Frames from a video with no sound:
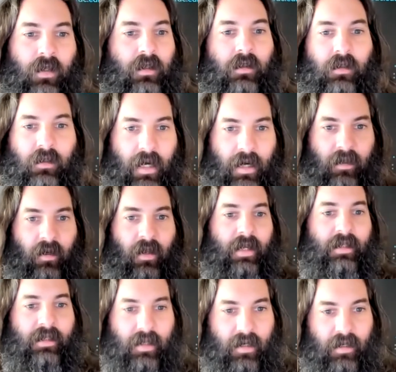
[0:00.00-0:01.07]
And so you
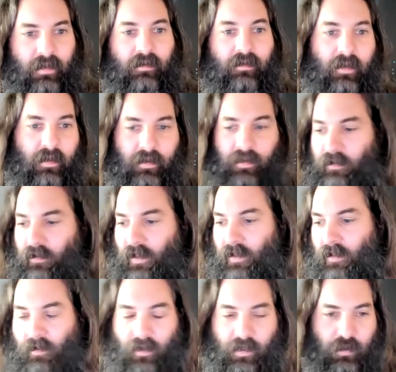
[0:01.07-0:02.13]
analyze that, and then you
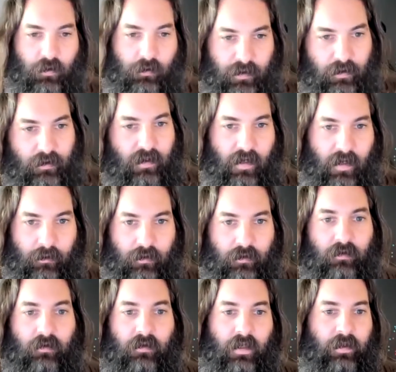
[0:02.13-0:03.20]
analyze your real
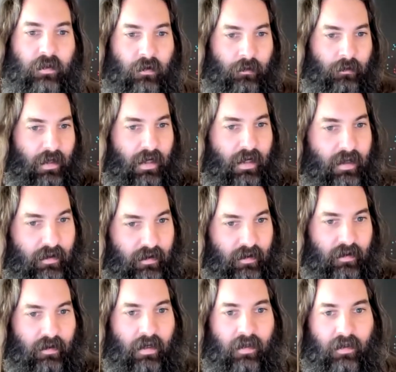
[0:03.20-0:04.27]
sample, and you compare the
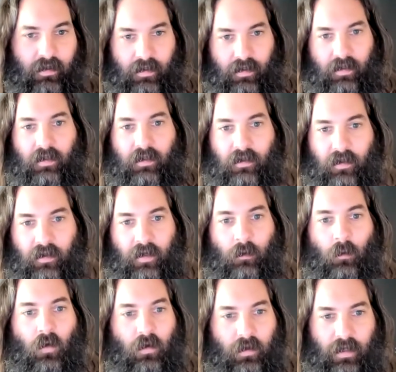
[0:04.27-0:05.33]
analyses to
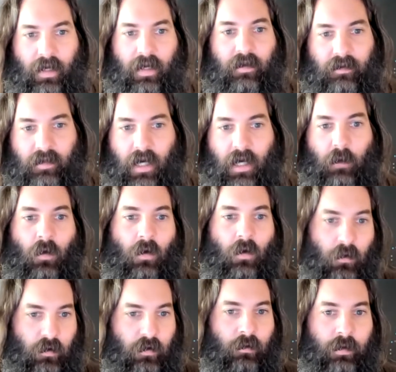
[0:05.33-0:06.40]
then work out how
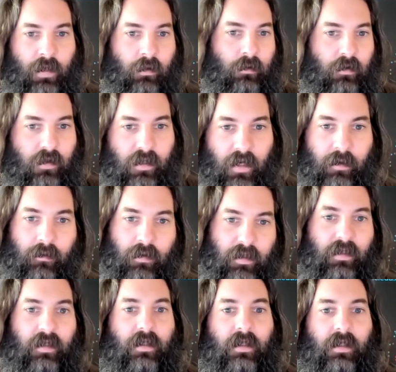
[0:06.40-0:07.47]
old your mineral sample
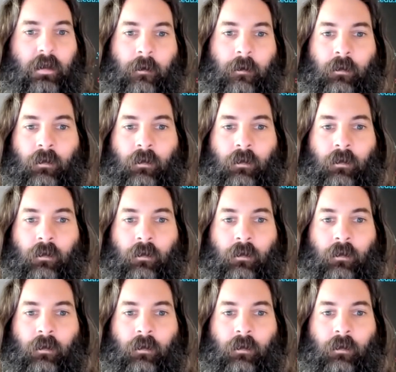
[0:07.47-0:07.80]
is.